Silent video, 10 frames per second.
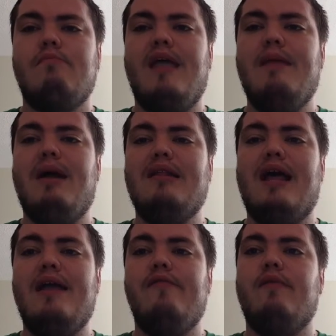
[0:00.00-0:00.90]
in my
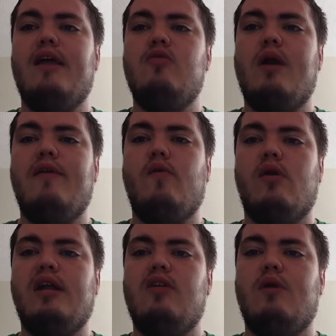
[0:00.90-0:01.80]
life, like
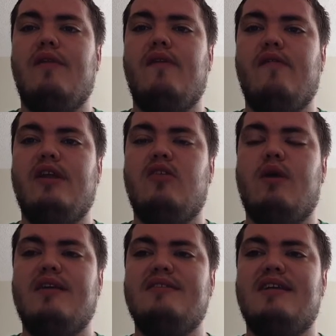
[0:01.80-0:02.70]
2014, 2015,
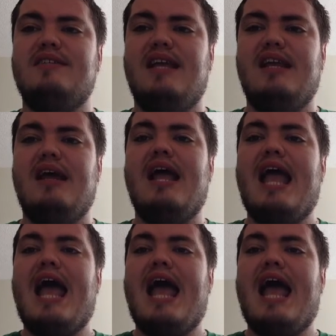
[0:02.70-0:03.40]
2016,